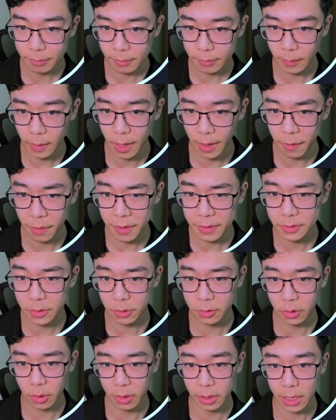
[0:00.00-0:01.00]
And things are
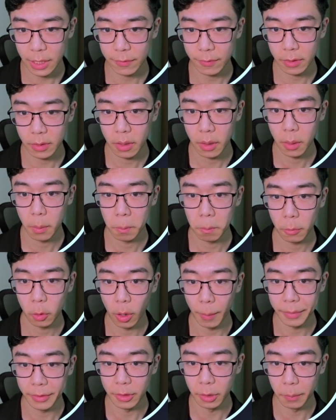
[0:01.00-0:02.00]
starting to even go
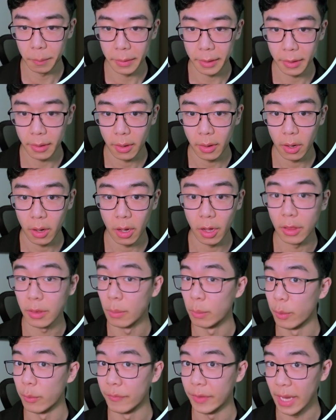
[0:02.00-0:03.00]
up a little bit on the
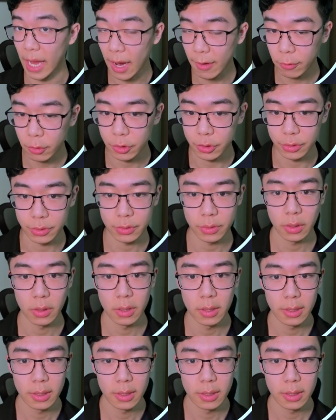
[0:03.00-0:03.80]
moving averages.